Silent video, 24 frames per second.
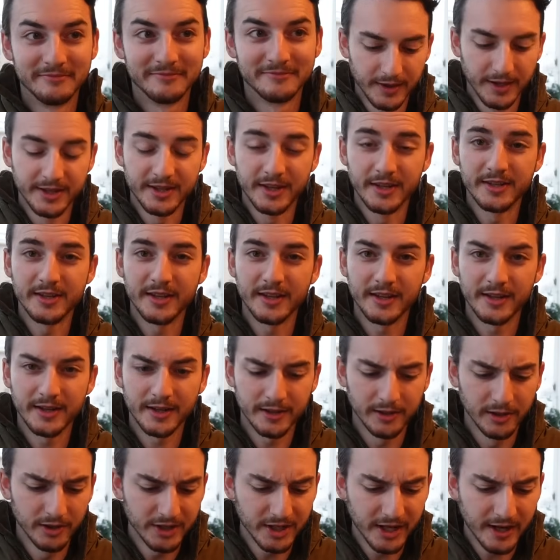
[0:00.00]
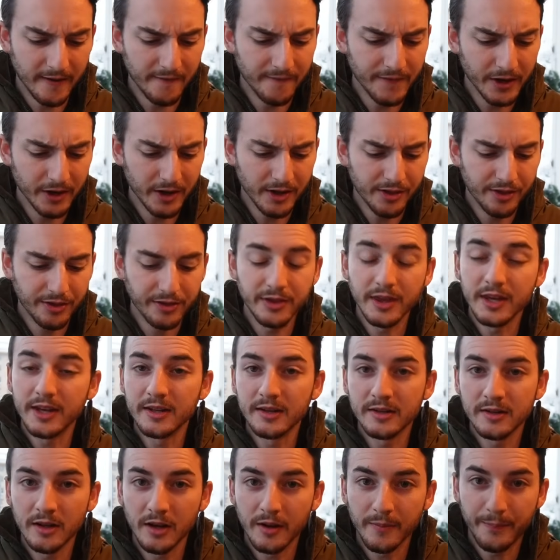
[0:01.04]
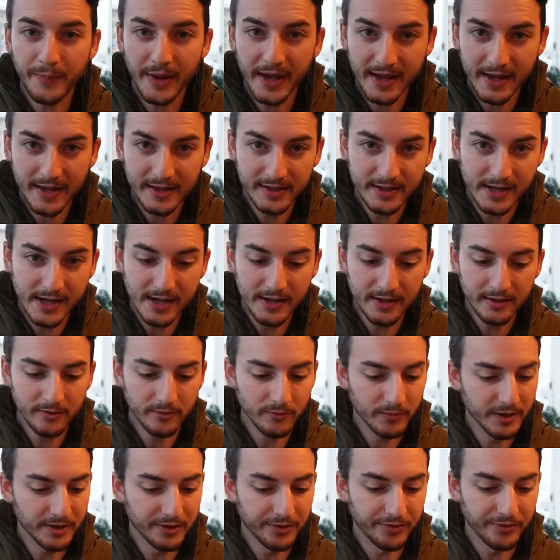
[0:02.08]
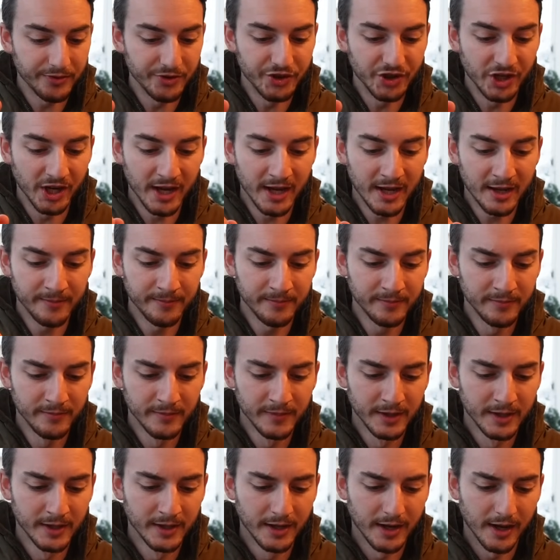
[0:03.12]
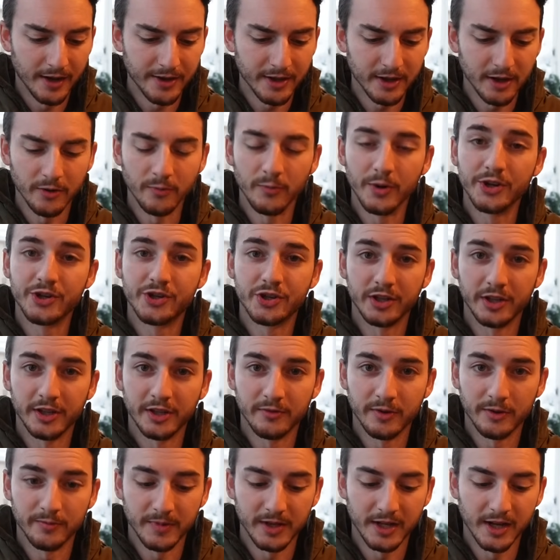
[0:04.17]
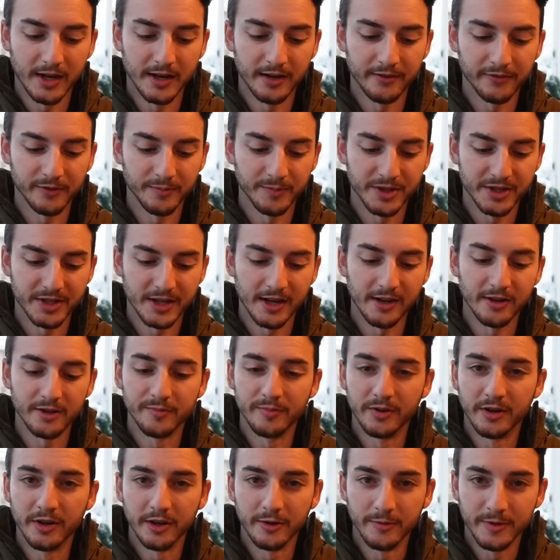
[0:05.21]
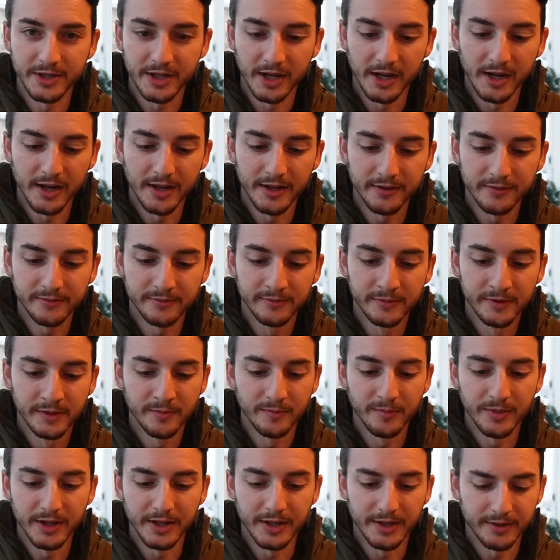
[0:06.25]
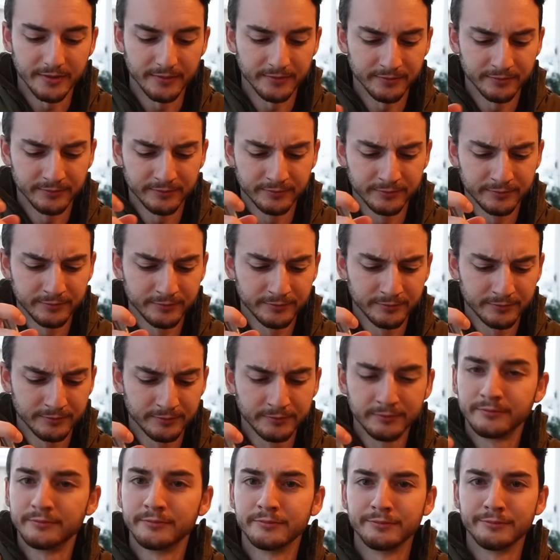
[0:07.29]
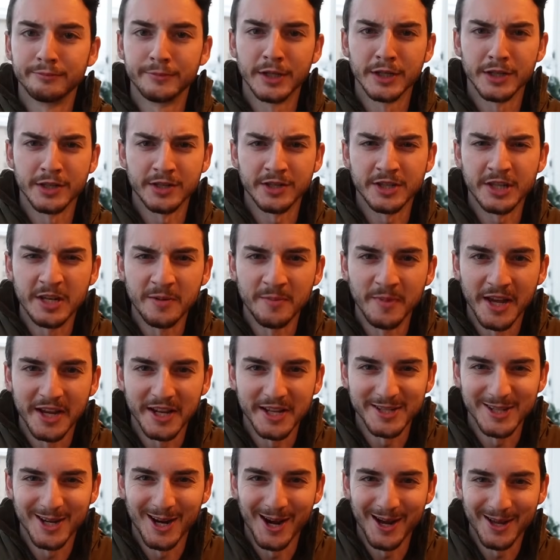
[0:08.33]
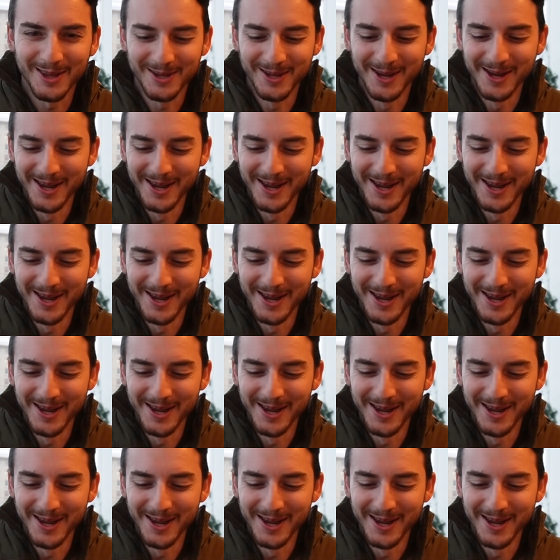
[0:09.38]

this is a looks like a very thin pancake with jam I think originally when we got it from the salad bar it was hot, but it doesn't seem like it's hot